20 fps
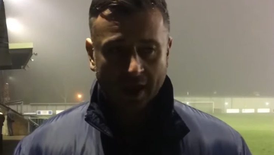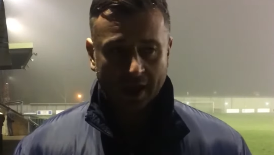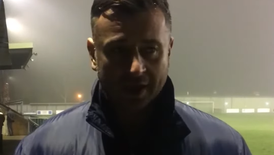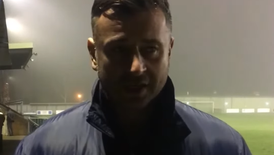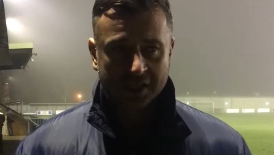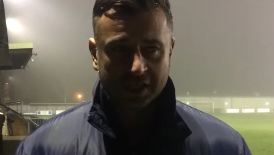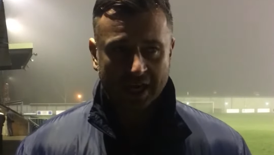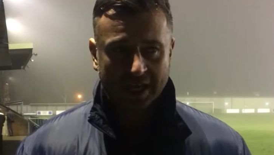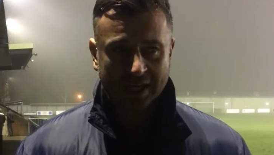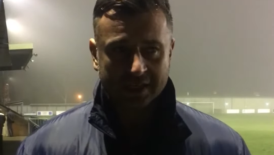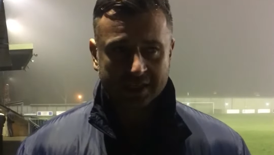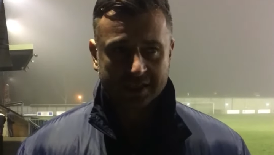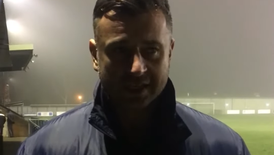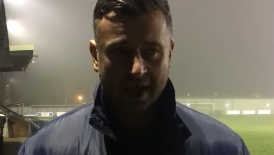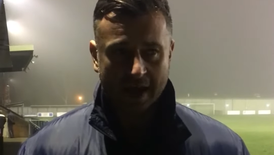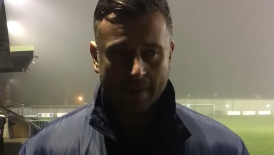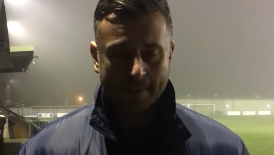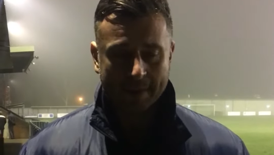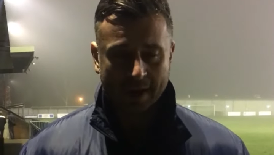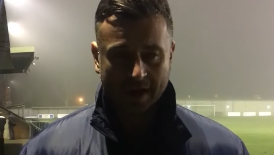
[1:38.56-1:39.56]
Jake's
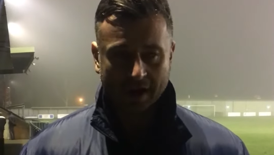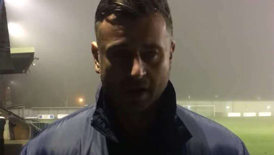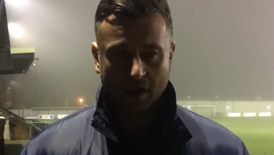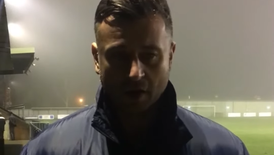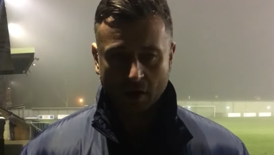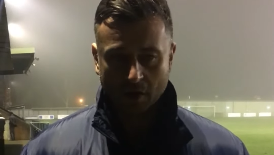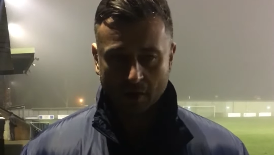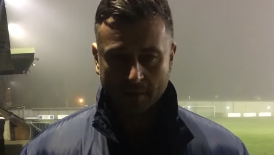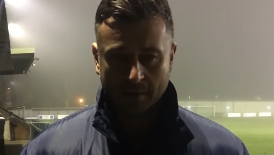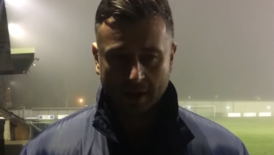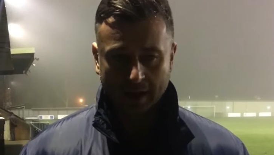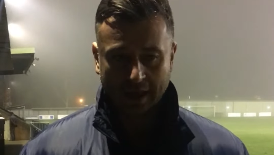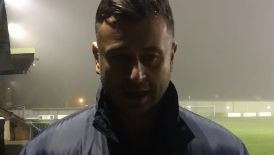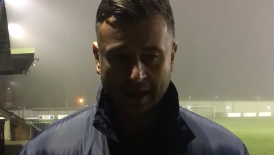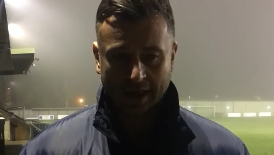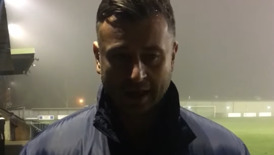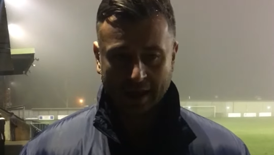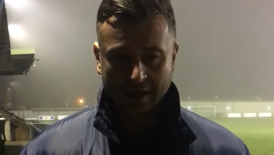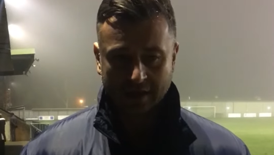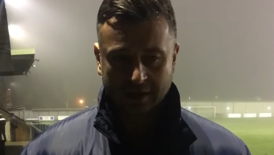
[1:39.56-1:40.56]
now back home.
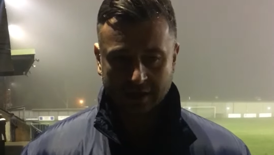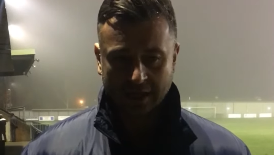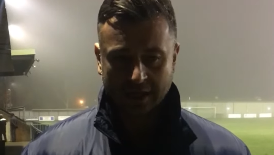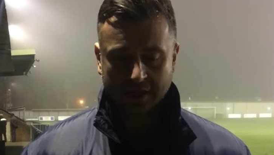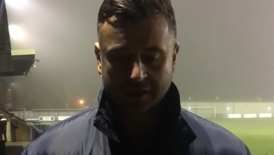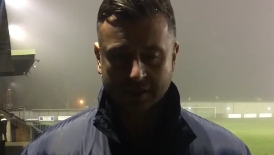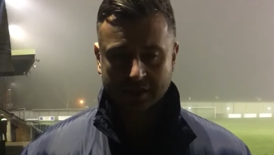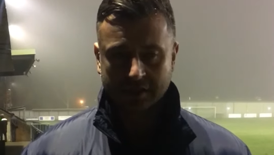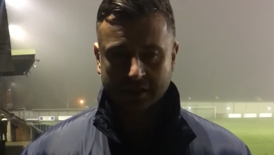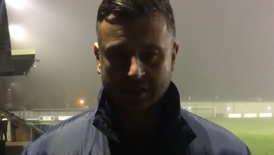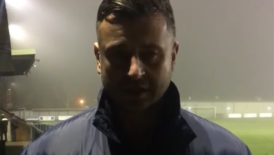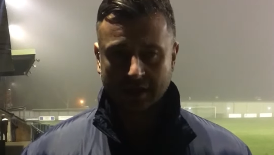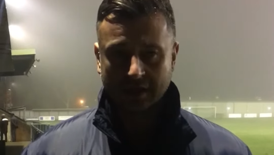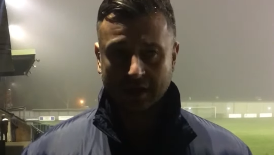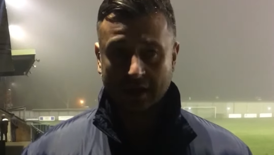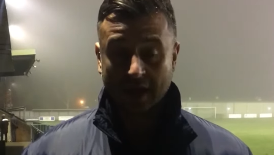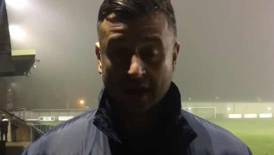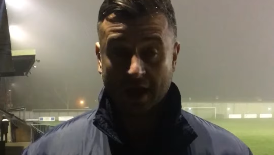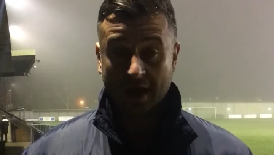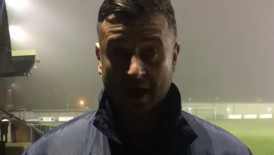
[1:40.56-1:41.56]
Jake's
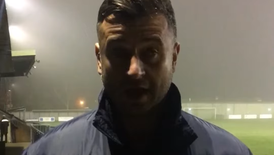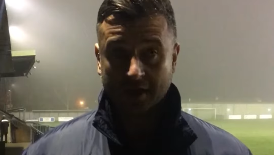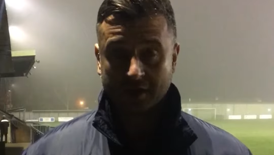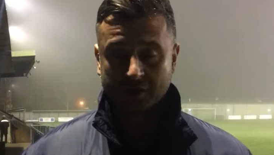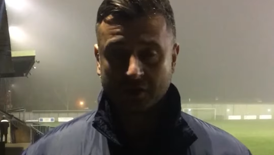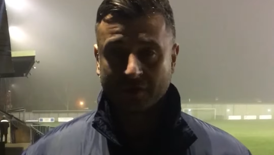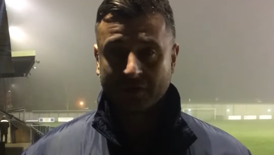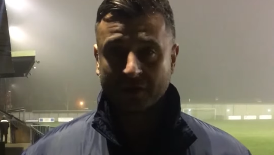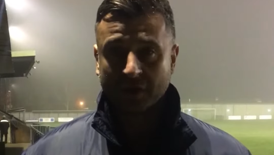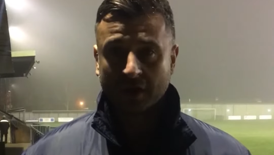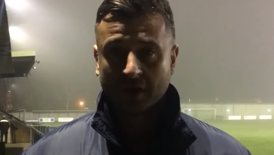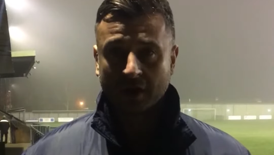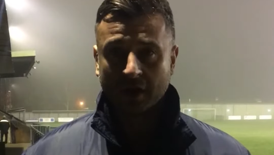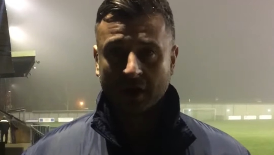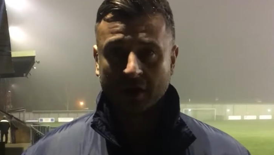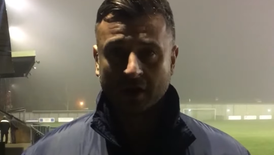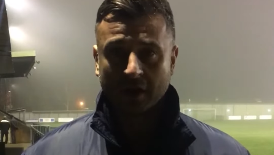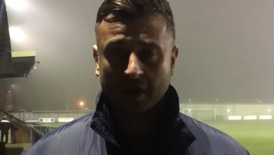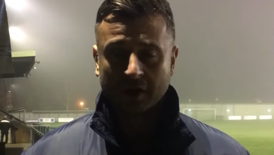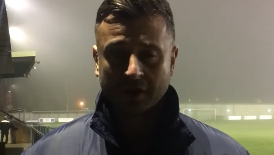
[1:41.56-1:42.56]
suffered
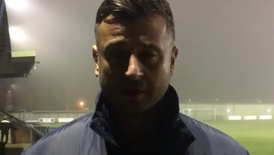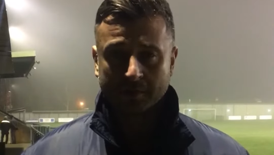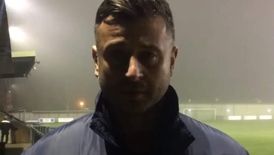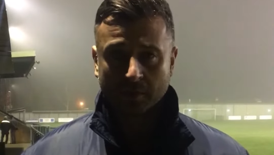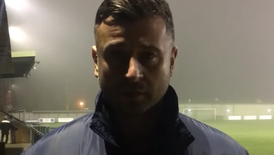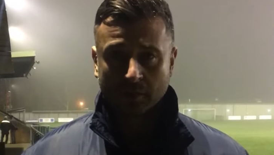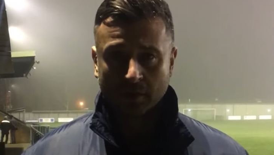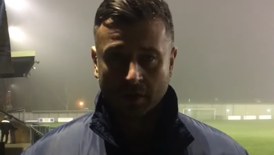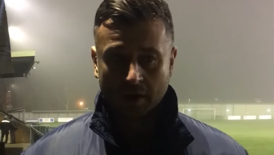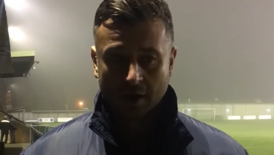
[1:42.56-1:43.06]
a double